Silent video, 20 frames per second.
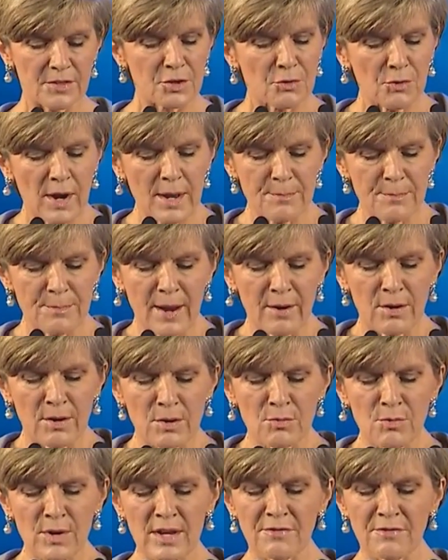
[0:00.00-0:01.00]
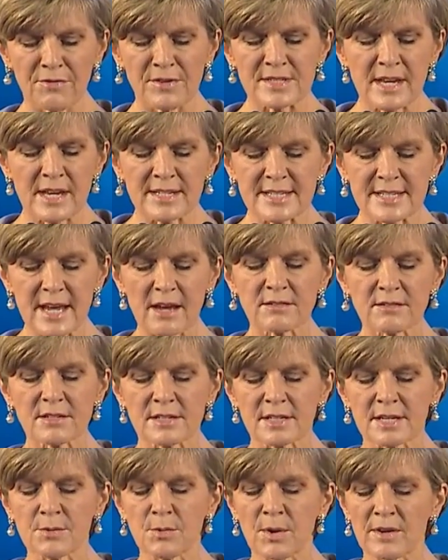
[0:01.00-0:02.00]
The Great Barrier Reef is
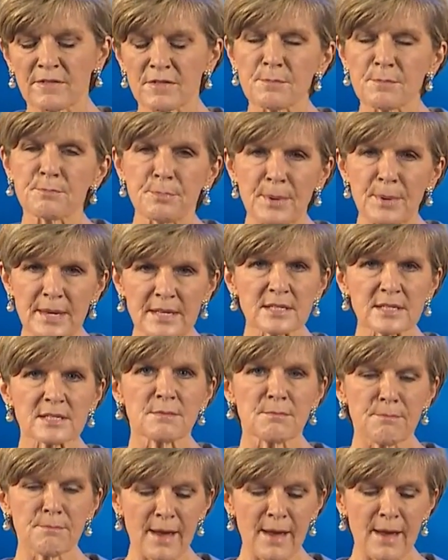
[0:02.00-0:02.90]
undoubtedly one of the best